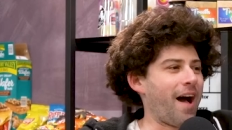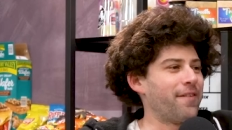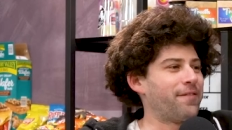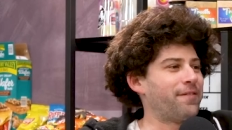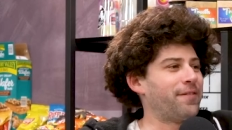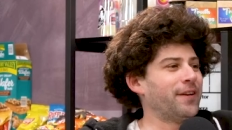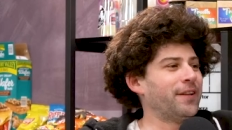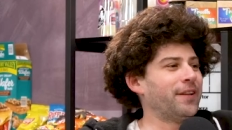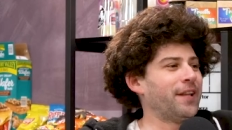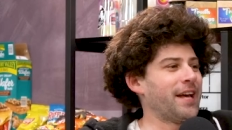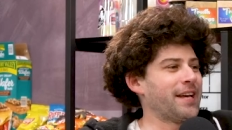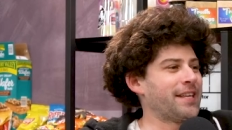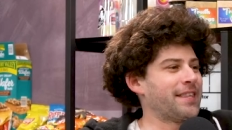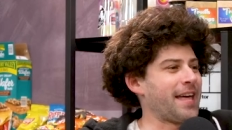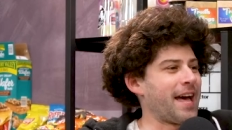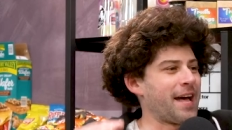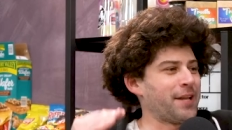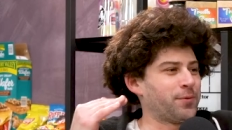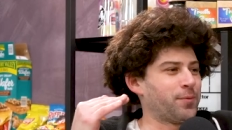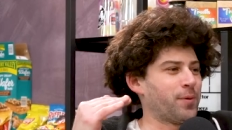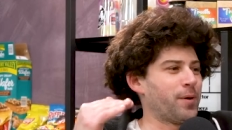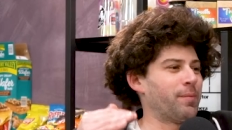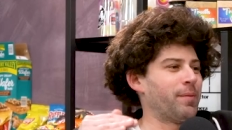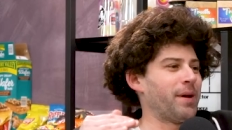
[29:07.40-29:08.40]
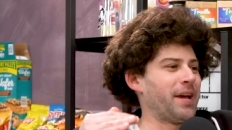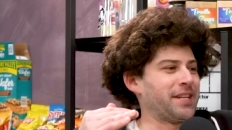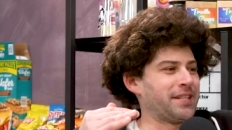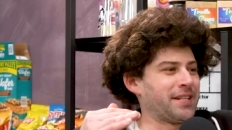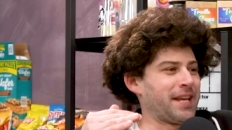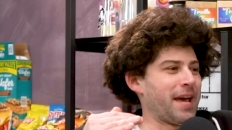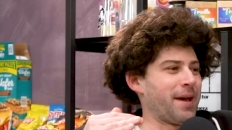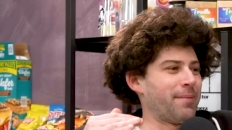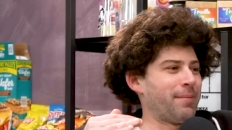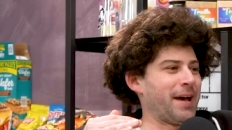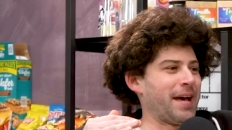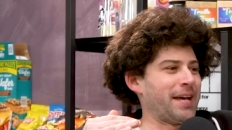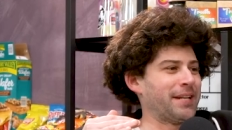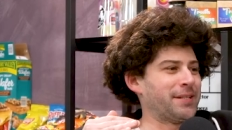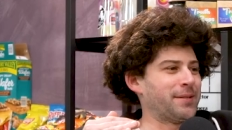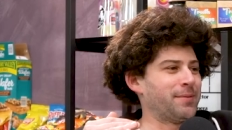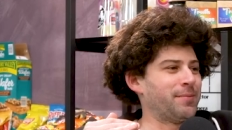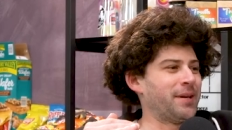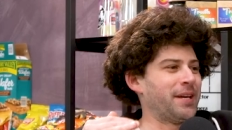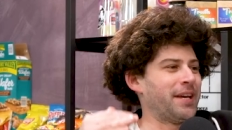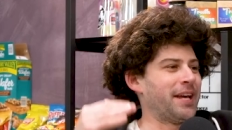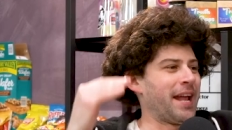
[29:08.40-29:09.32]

feel like that's where base camp has to be.